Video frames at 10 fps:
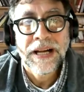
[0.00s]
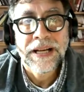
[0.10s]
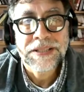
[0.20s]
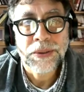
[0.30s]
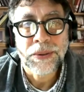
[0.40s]

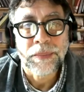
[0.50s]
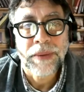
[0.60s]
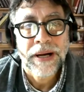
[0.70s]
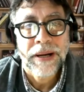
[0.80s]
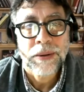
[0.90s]
So
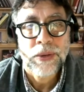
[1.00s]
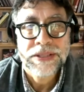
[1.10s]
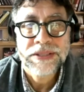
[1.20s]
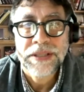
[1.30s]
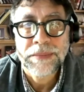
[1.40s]
a
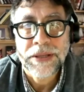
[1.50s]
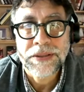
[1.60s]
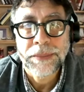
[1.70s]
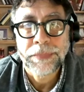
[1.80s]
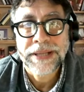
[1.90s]
question about
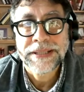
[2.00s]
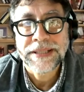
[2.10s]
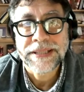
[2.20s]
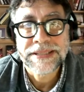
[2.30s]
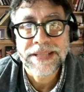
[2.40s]
the
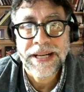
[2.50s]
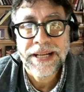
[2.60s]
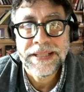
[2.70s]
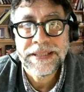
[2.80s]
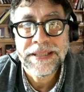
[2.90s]
practical side.